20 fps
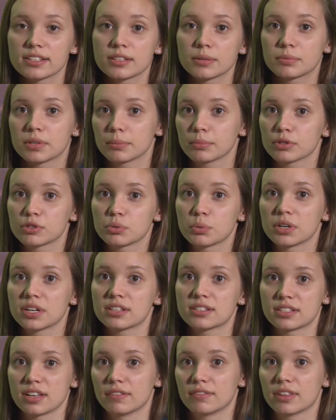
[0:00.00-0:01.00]
September
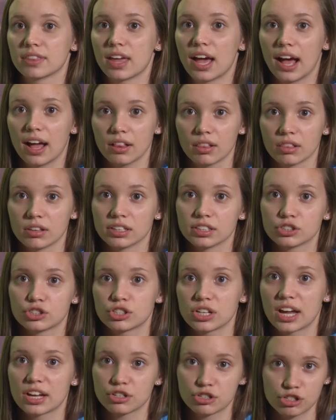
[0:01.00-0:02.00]
27th at lunch,
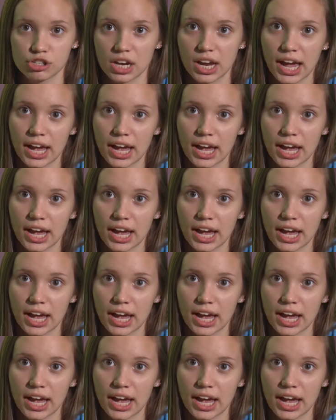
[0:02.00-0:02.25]
SGA